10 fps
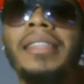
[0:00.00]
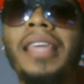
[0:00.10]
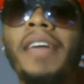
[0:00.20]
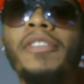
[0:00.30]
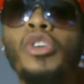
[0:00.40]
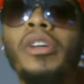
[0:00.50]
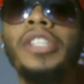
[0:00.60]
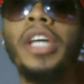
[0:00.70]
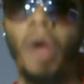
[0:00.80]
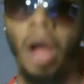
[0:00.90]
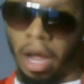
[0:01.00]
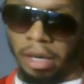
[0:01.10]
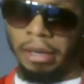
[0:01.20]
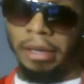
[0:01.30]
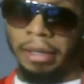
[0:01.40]
Thank you for joining J-Rocc.
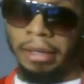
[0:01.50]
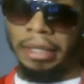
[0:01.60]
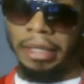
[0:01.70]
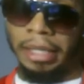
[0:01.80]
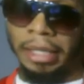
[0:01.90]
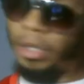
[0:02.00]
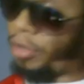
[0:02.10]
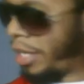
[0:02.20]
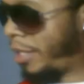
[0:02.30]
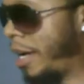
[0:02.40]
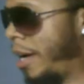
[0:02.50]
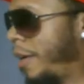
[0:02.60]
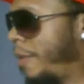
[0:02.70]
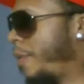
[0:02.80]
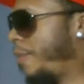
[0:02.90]
Until next time.
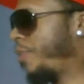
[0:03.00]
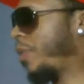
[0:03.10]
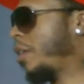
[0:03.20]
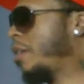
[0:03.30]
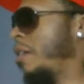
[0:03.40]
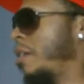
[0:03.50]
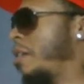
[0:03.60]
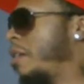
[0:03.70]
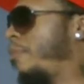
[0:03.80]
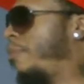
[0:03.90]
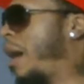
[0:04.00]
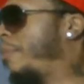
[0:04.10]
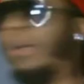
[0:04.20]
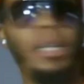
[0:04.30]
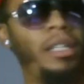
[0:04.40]
Mamba,